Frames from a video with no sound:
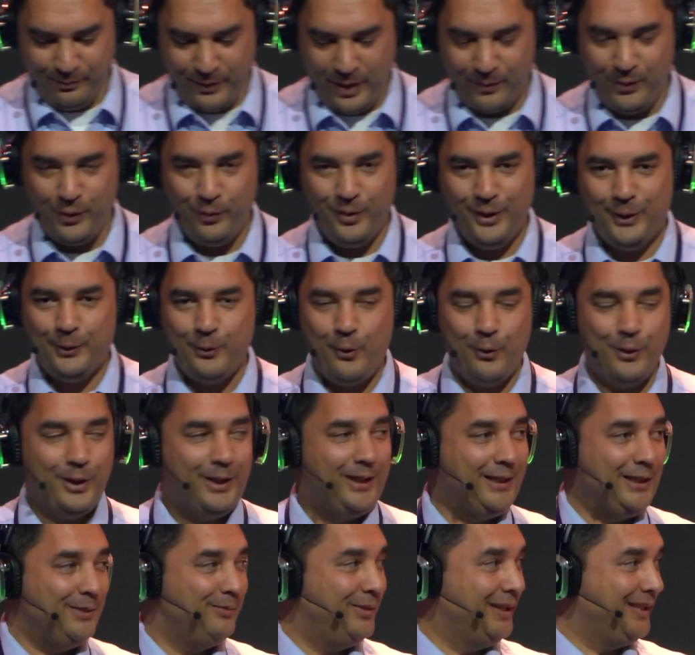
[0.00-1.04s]
Maybe we'll talk
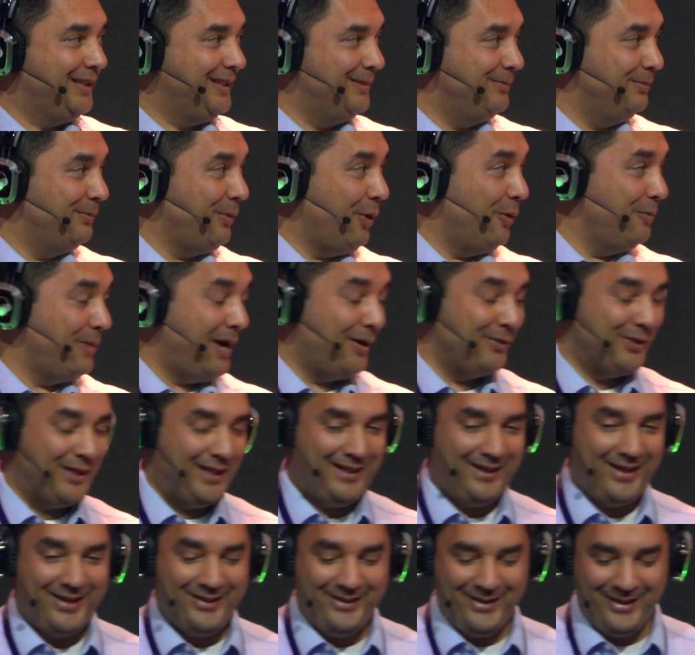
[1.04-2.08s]
a little bit more about
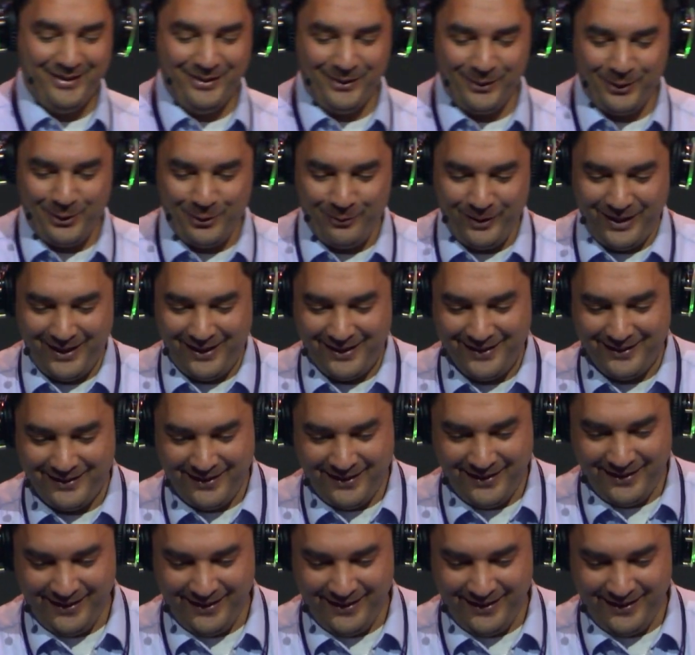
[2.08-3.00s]
that later in the Q&A.